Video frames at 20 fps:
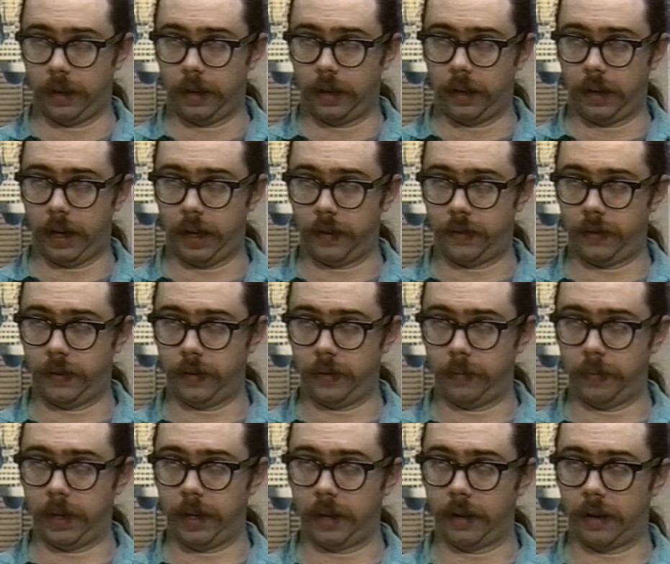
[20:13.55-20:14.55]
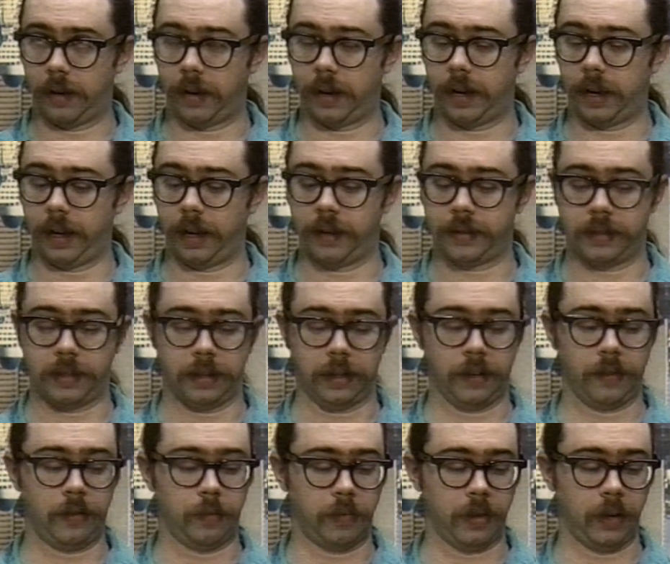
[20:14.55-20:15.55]
H-U-B-R-I-S, and
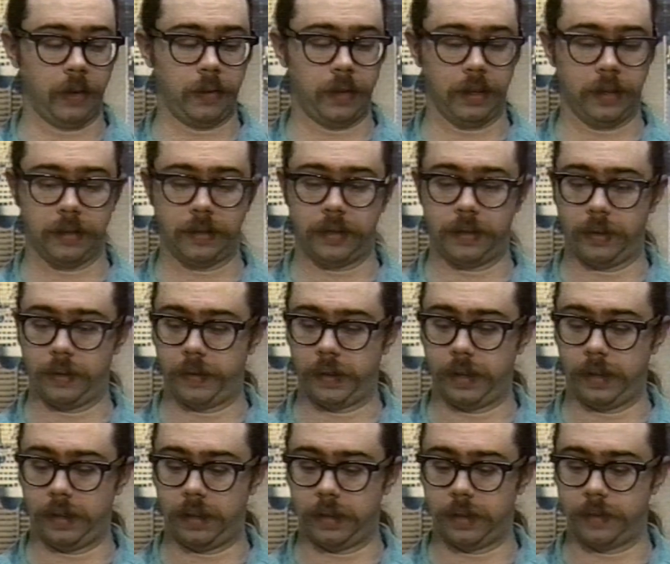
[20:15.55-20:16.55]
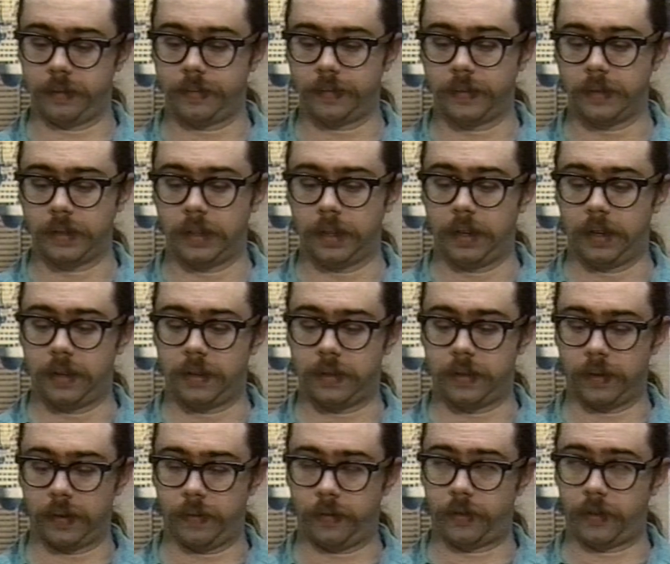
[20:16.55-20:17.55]
then she broke into a
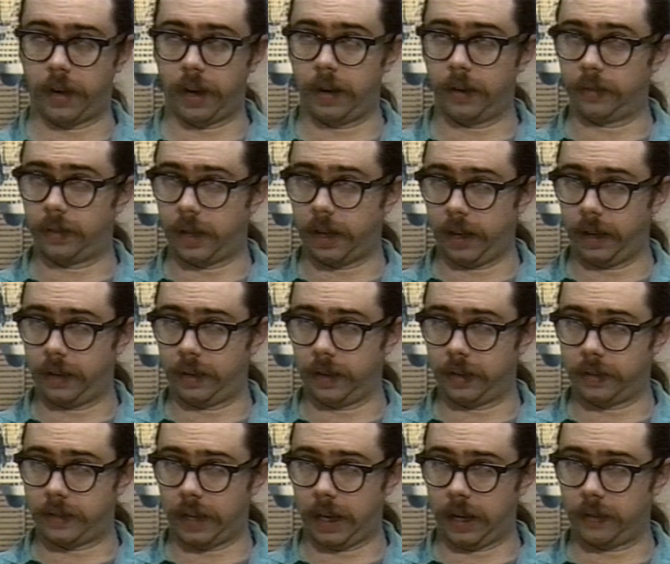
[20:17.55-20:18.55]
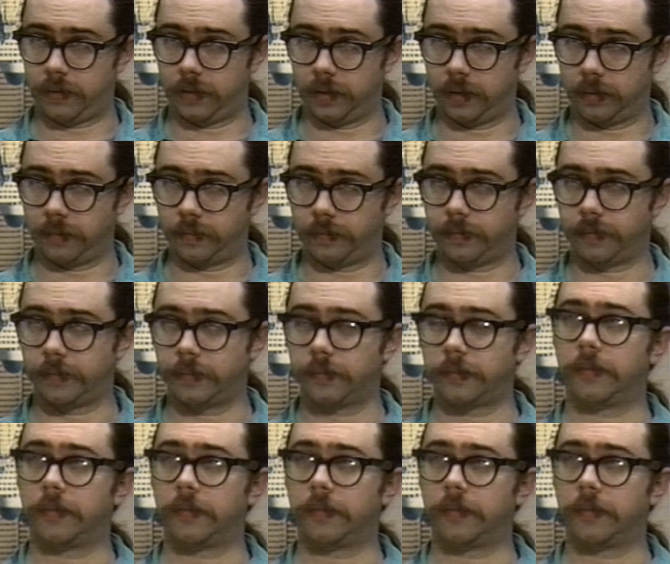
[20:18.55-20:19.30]
sort of childlike tantrum,